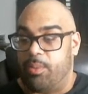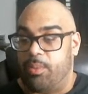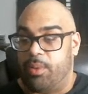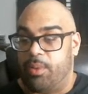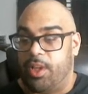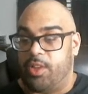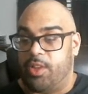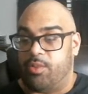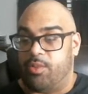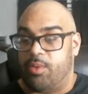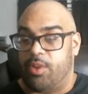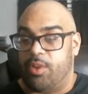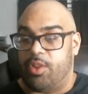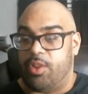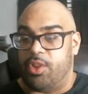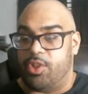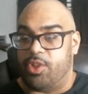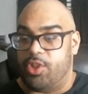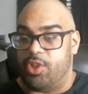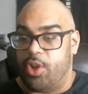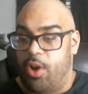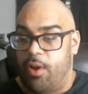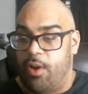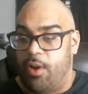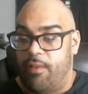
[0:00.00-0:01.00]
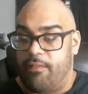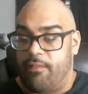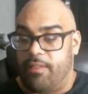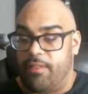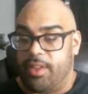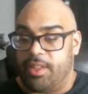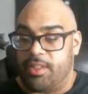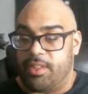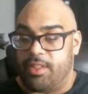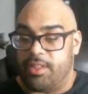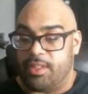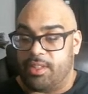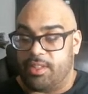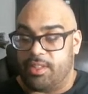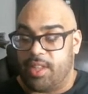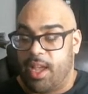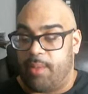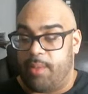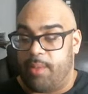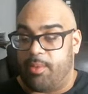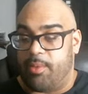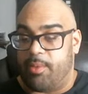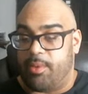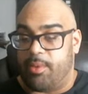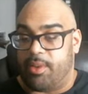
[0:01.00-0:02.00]
H run the show. Vince, it's time
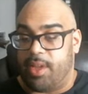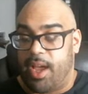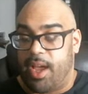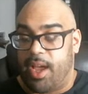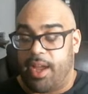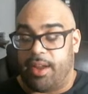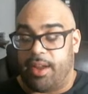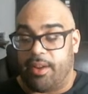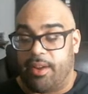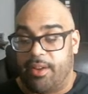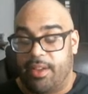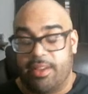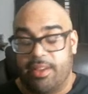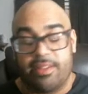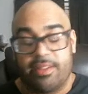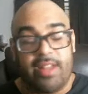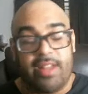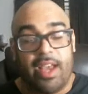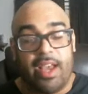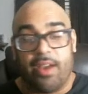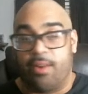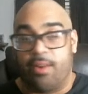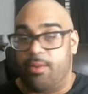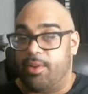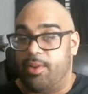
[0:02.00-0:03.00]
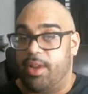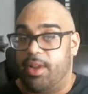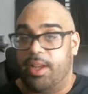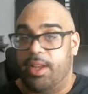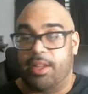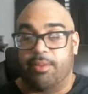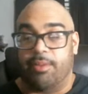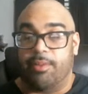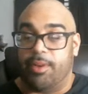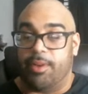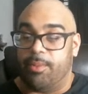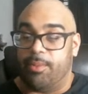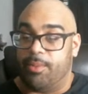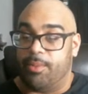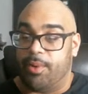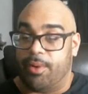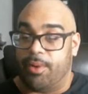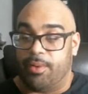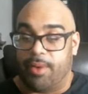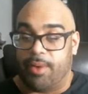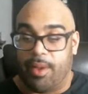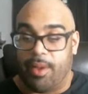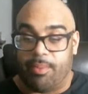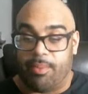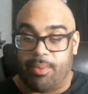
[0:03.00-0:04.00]
to retire. He's not going anywhere, bro.
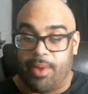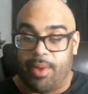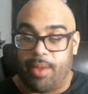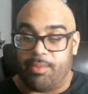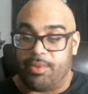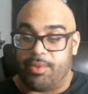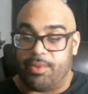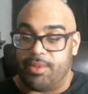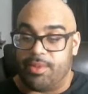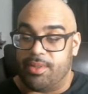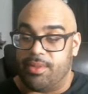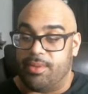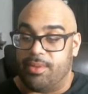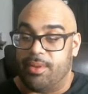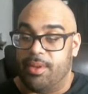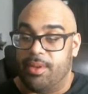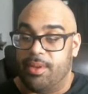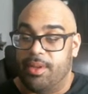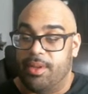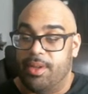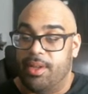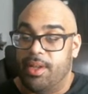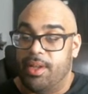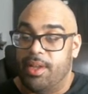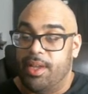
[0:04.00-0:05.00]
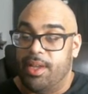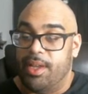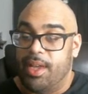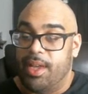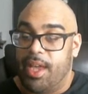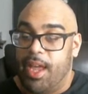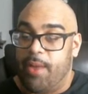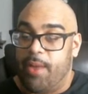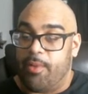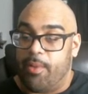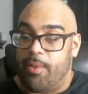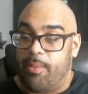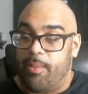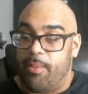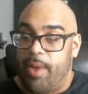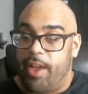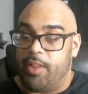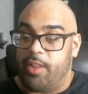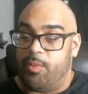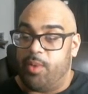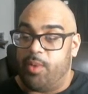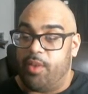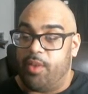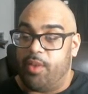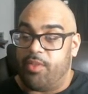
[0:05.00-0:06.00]
I promise you. It reminds
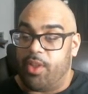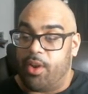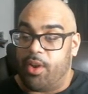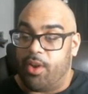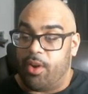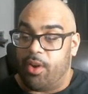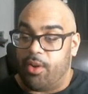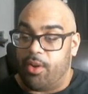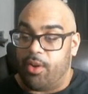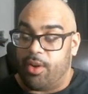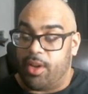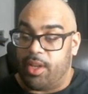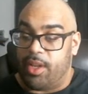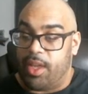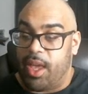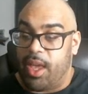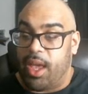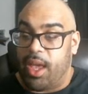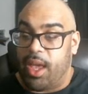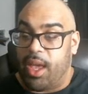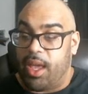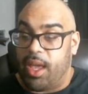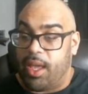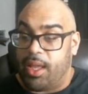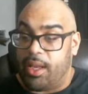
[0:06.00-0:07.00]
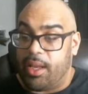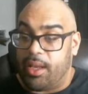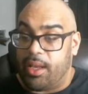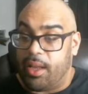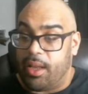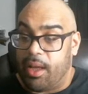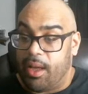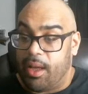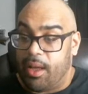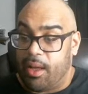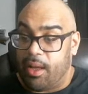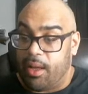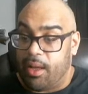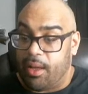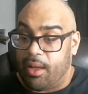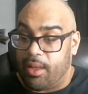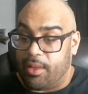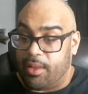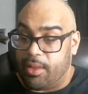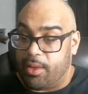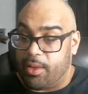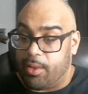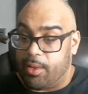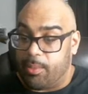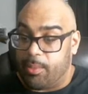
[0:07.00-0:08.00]
me of the Hurricane a
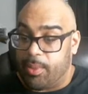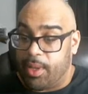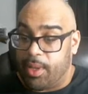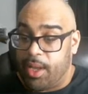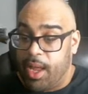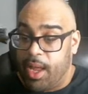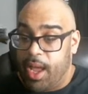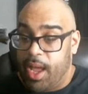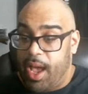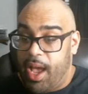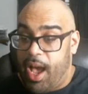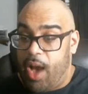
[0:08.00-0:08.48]
little bit. How